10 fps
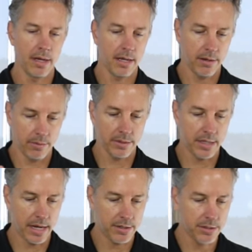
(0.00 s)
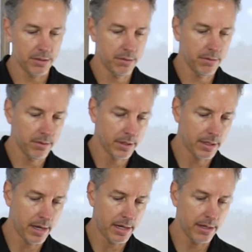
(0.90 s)
and it will attach to
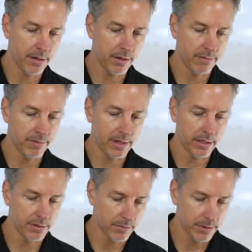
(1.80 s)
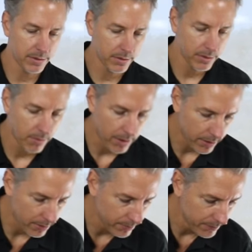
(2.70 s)
a 90 degree fitting to return the
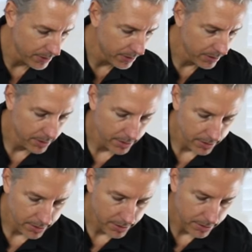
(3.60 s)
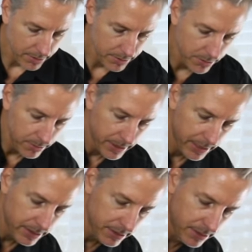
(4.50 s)
water. The
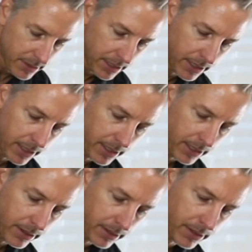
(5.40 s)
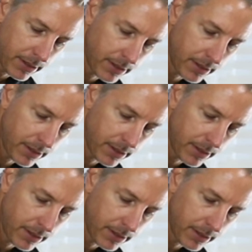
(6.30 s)
tubing is in here.